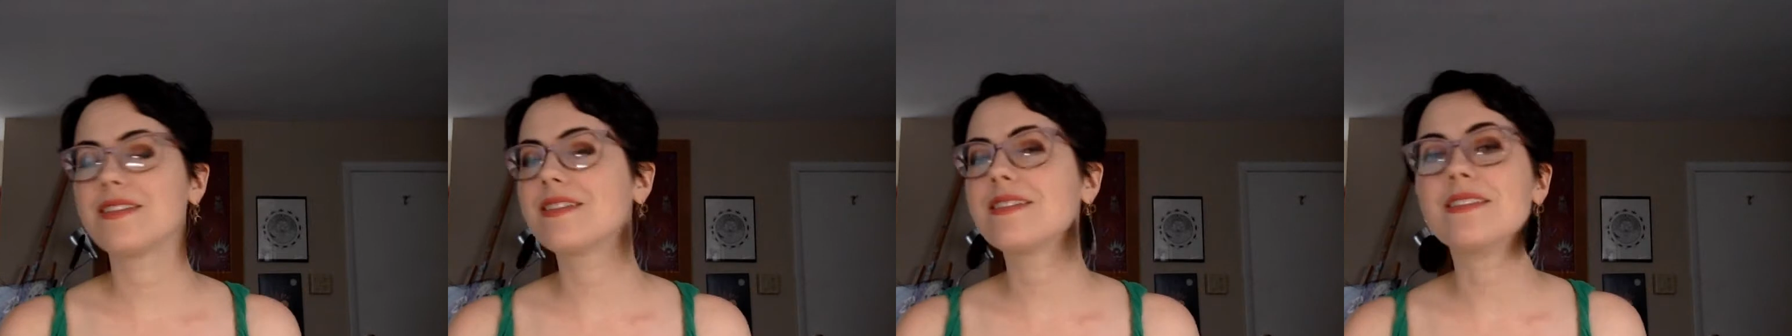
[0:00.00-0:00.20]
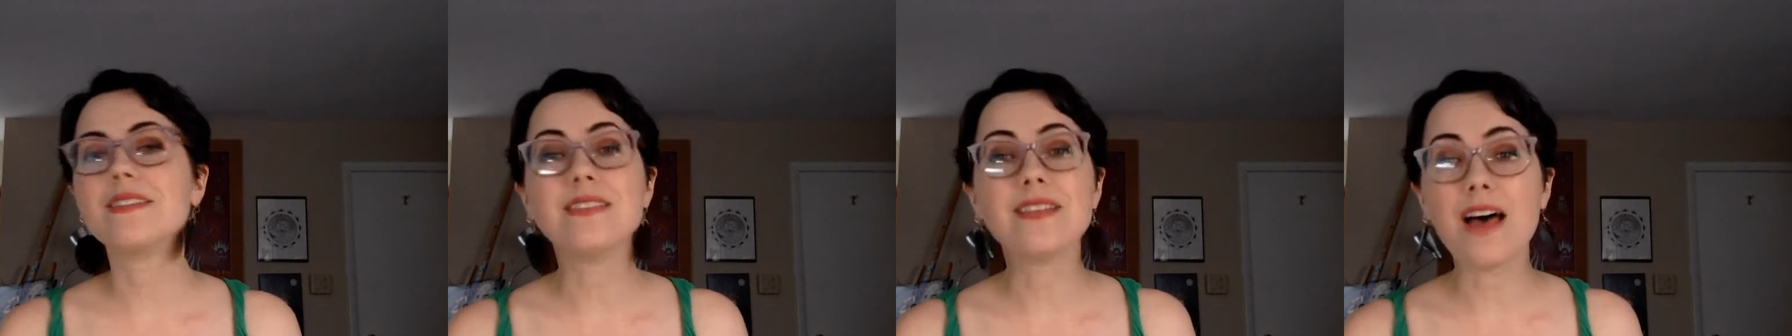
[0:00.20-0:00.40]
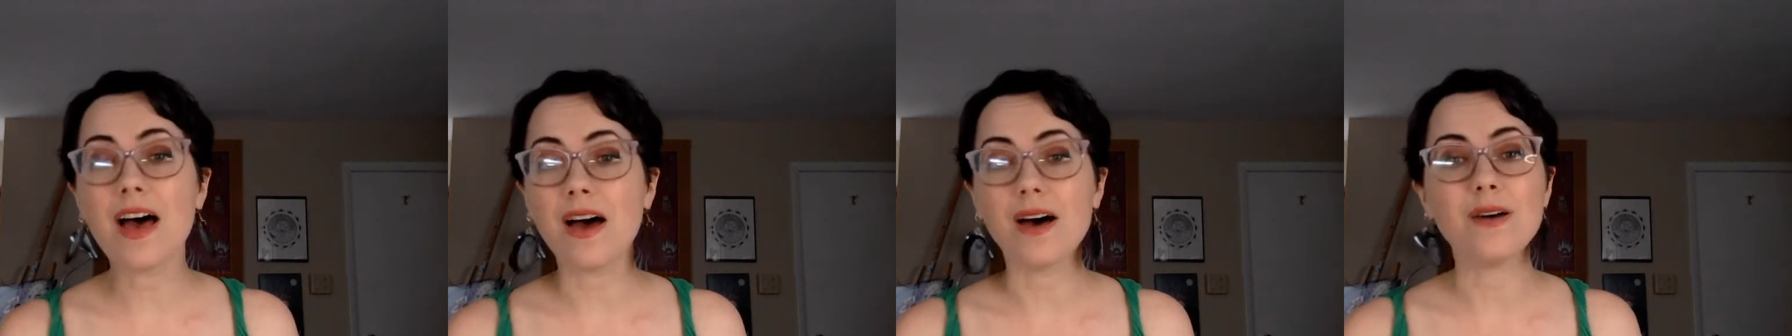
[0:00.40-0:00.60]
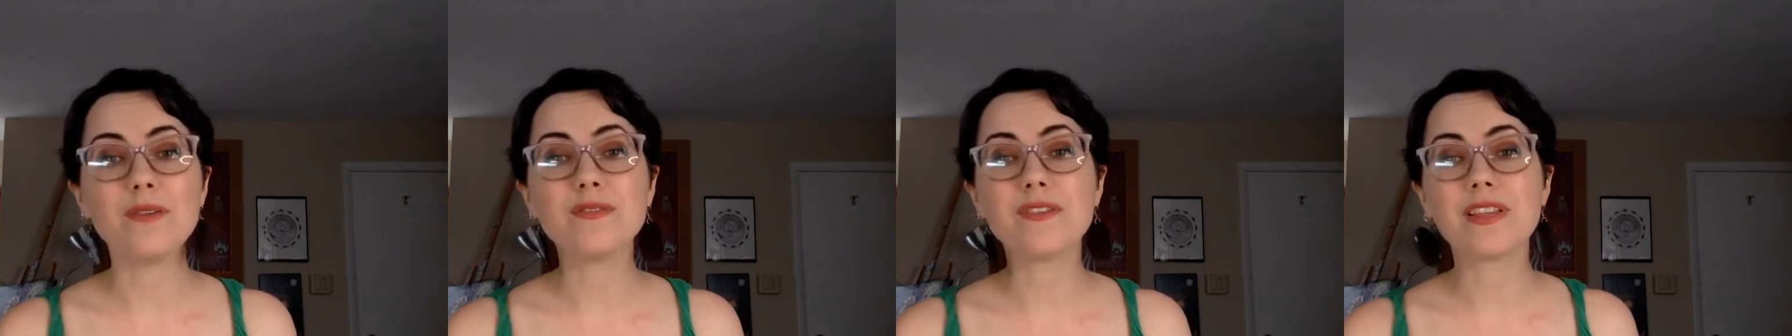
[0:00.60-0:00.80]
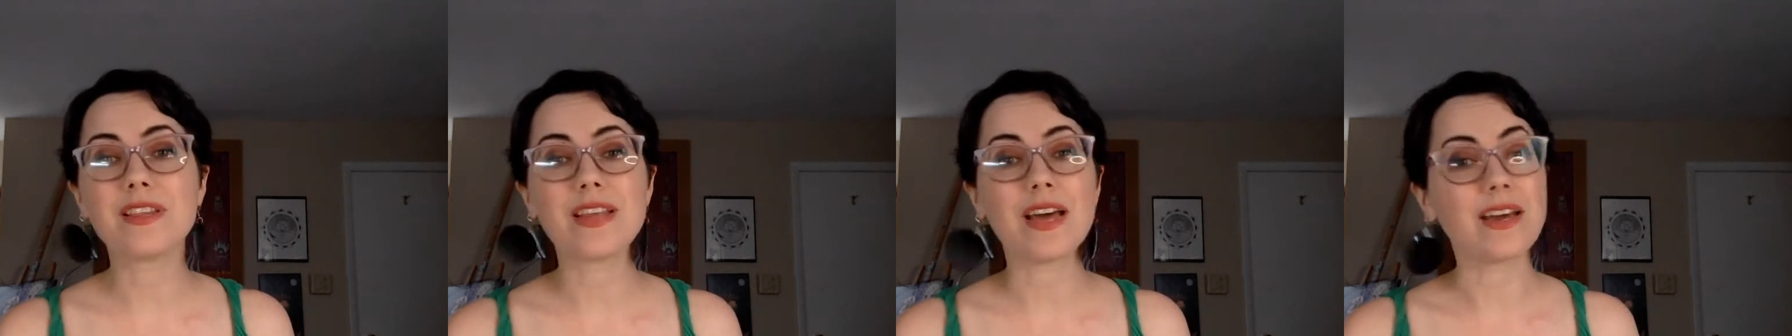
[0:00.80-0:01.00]
love
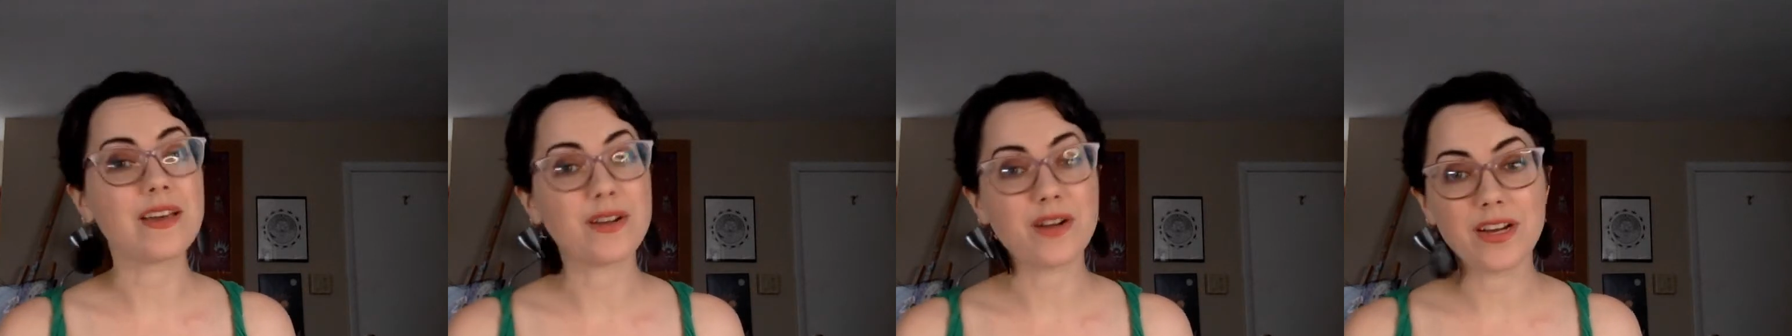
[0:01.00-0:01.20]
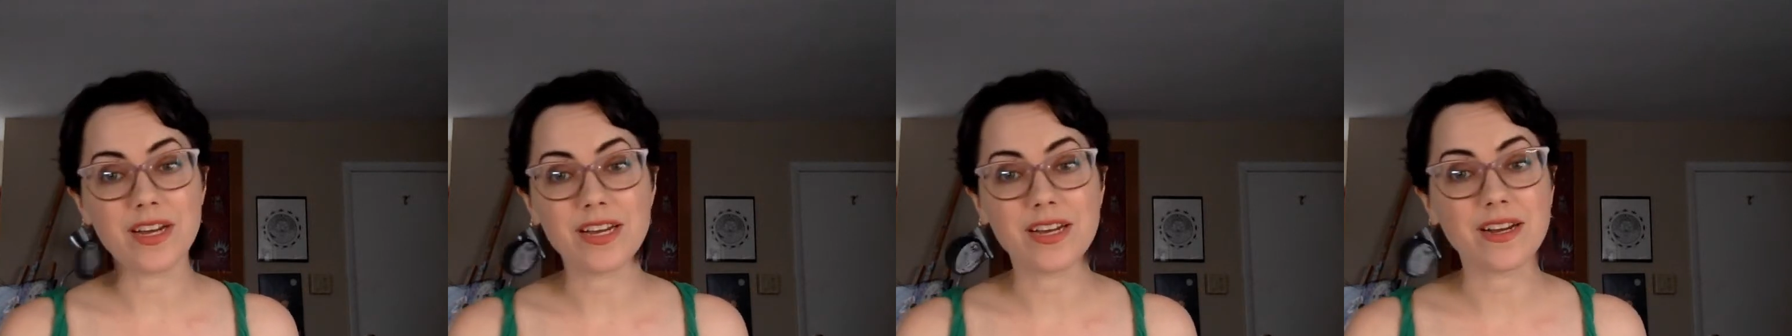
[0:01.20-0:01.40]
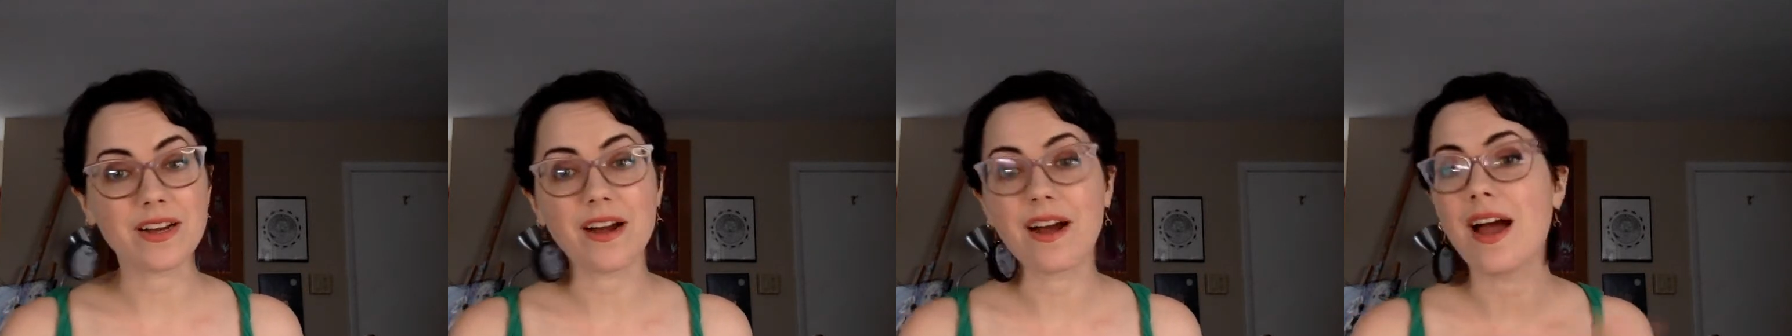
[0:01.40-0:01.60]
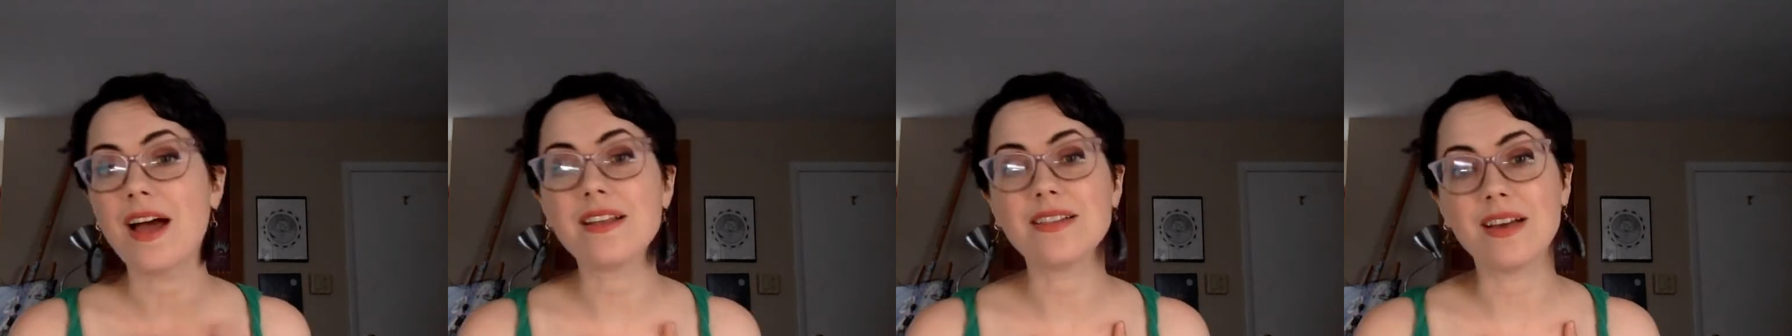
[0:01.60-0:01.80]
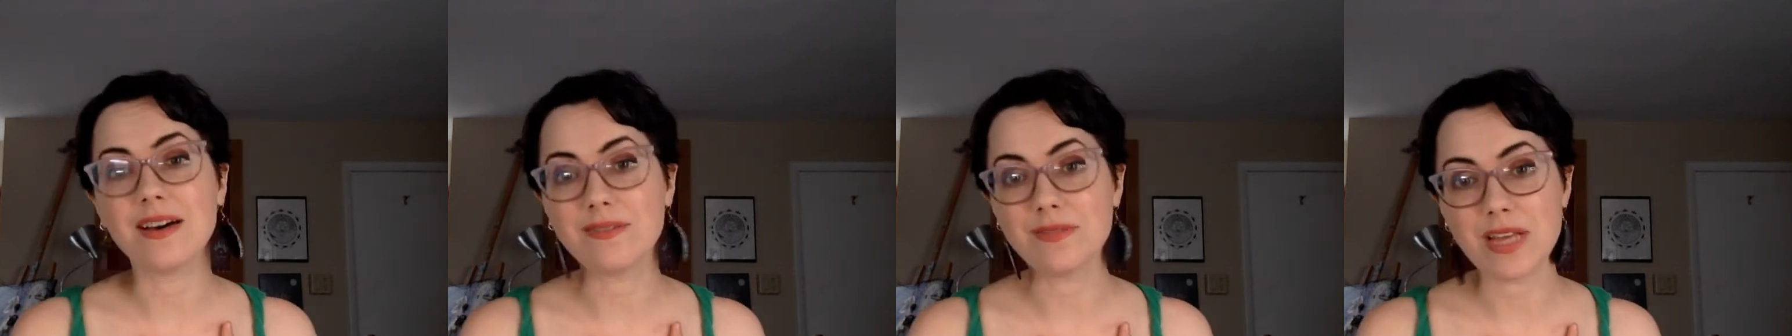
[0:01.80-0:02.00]
that you're here. I
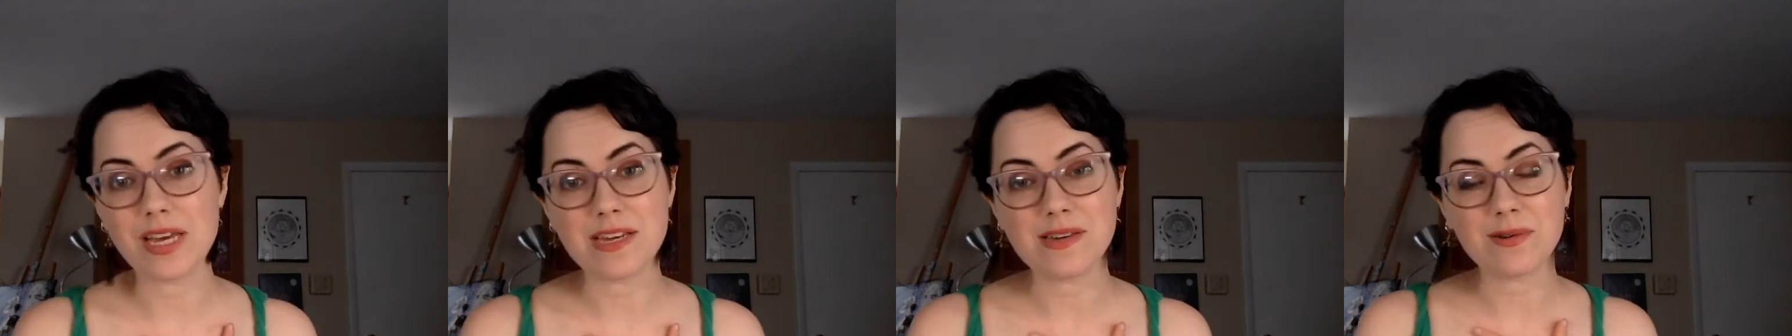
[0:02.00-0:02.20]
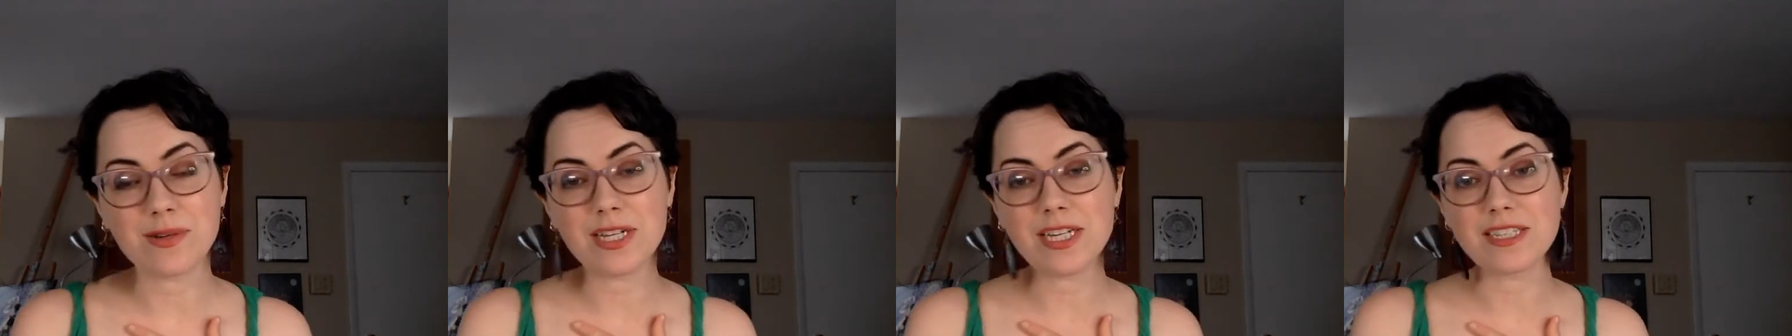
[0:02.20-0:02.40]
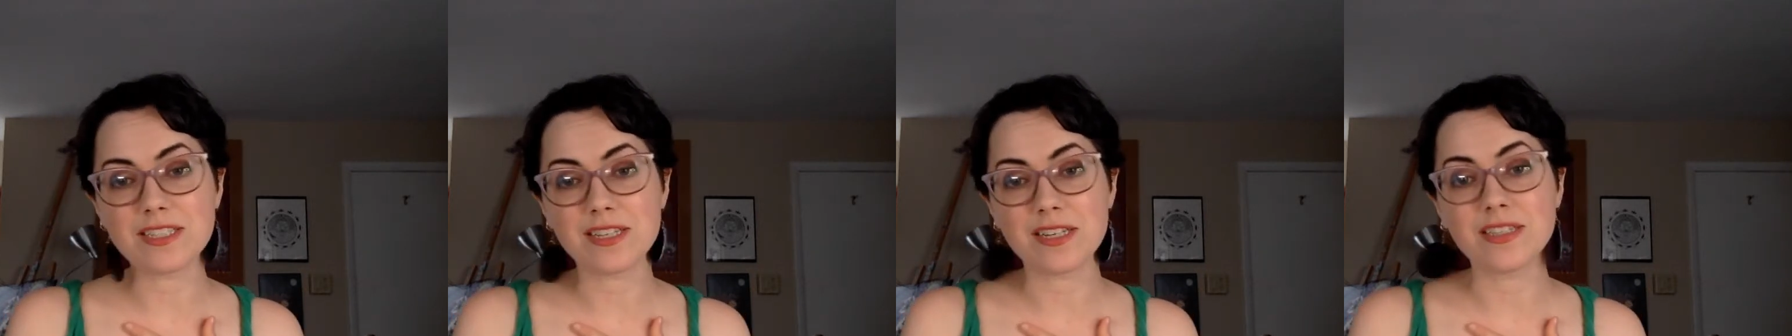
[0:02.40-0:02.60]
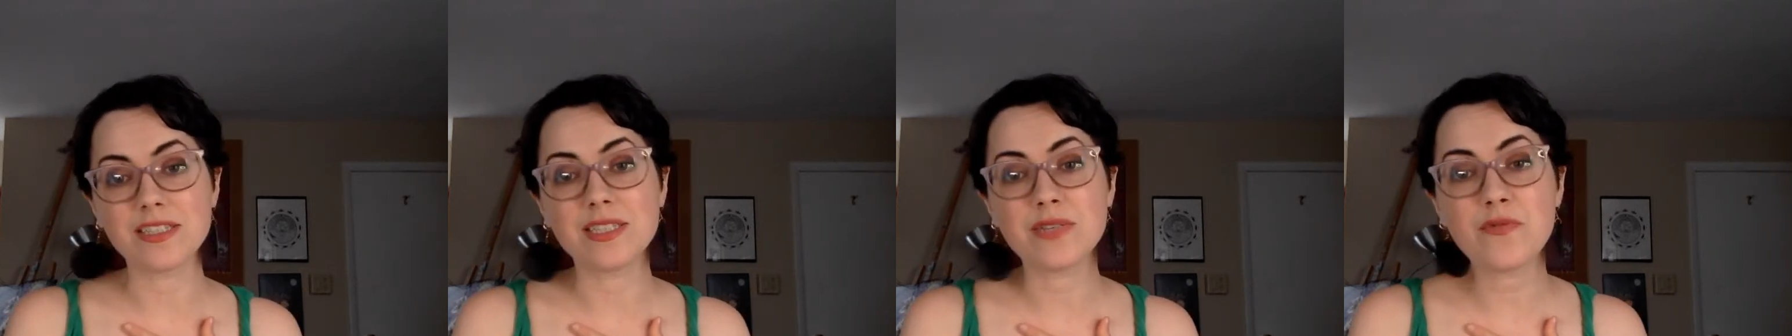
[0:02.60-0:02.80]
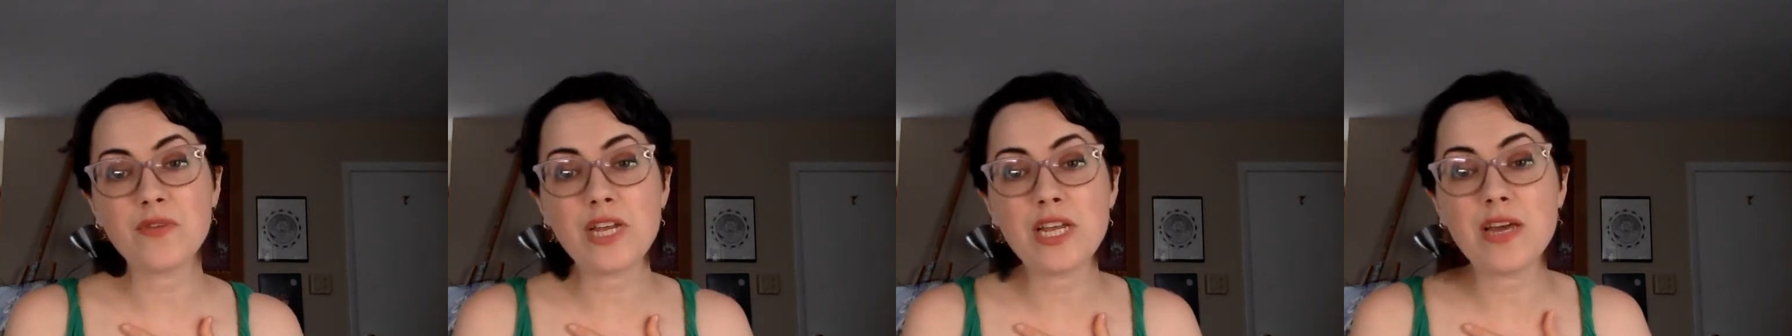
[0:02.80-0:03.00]
love that you clicked on this
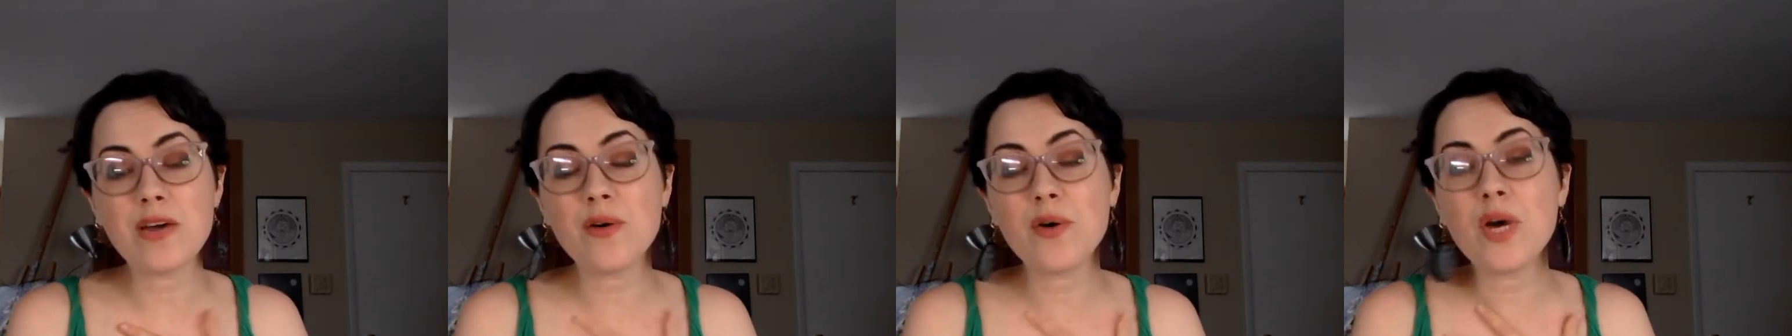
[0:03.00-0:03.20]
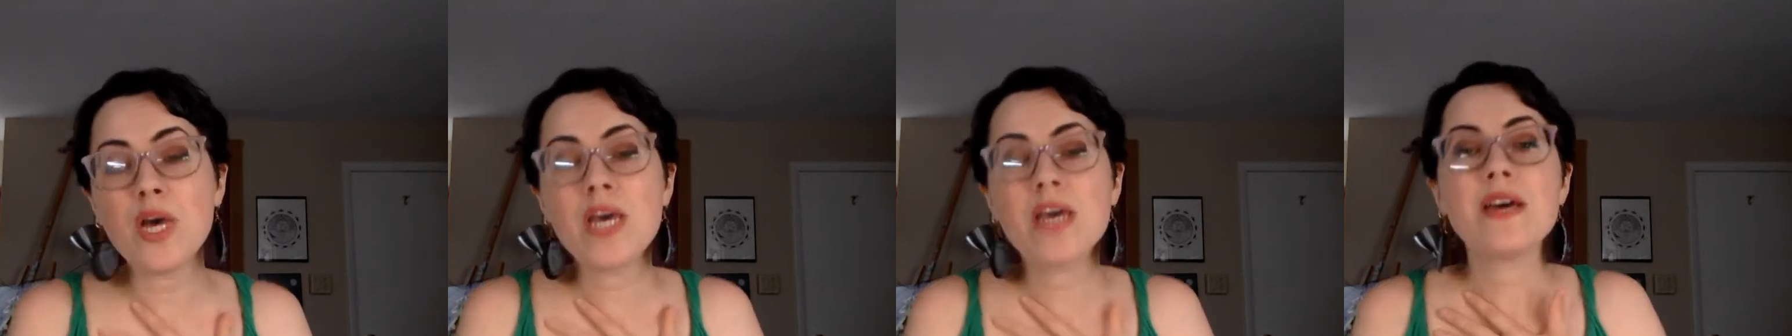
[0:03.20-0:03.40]
video